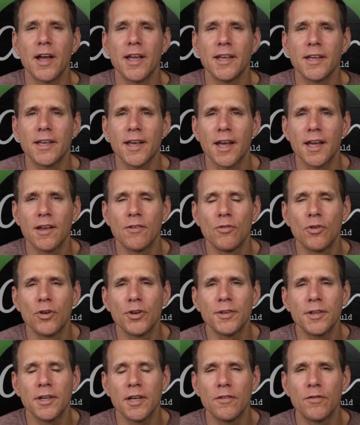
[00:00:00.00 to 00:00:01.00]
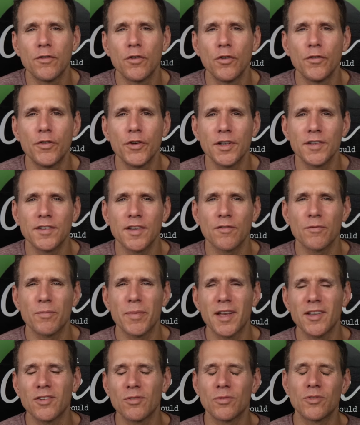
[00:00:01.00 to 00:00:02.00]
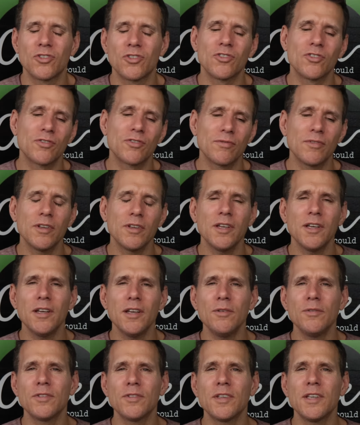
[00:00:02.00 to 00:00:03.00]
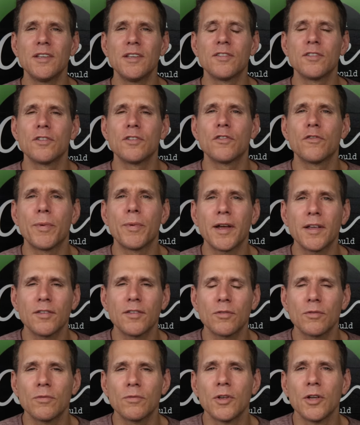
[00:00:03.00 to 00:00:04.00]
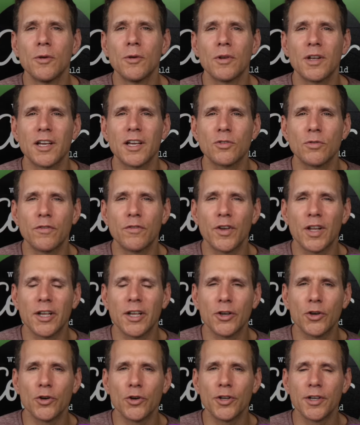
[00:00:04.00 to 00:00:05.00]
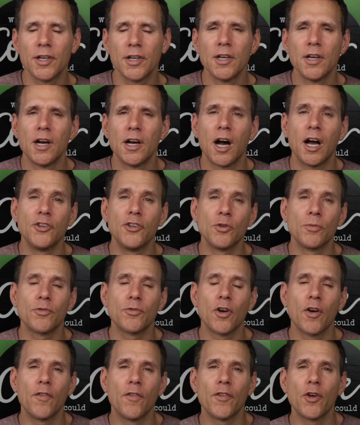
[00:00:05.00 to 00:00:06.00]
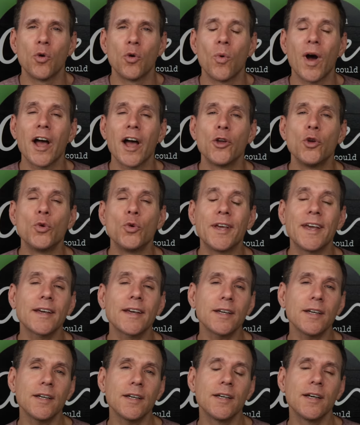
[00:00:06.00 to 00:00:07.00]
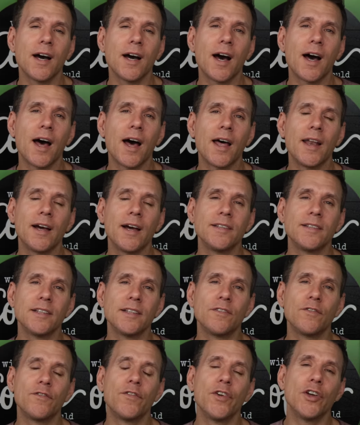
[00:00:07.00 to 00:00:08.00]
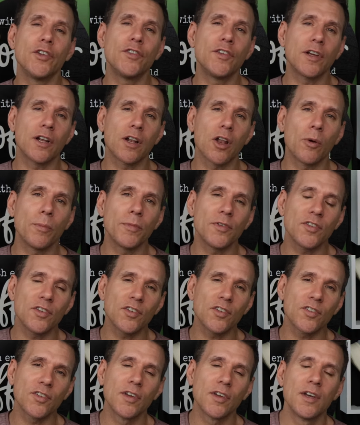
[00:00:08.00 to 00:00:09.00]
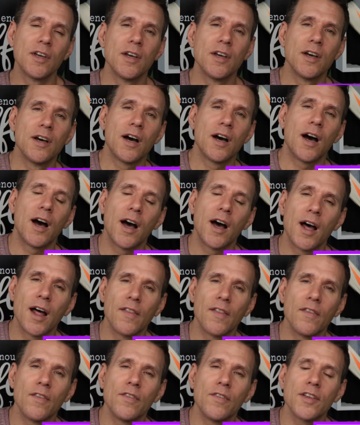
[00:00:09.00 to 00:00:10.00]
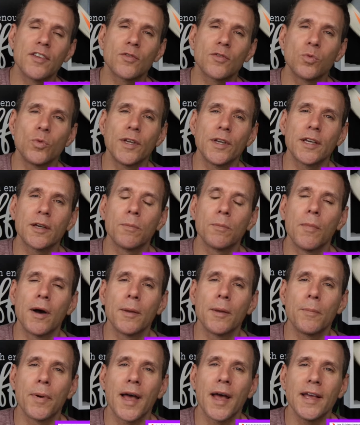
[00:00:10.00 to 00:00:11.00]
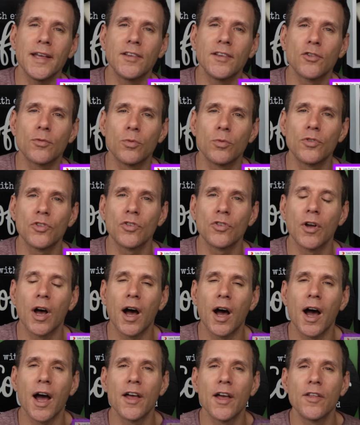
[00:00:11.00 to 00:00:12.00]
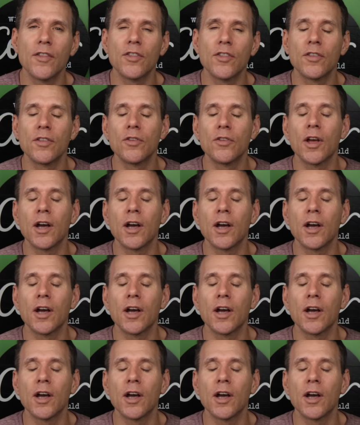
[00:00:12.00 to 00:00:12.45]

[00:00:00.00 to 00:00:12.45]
8k run at 4:37 pace, it was an easy enough pace, legs were feeling good, I jumped on the Wahoo kicker and I did 30 kilometers. And this week my pace was higher than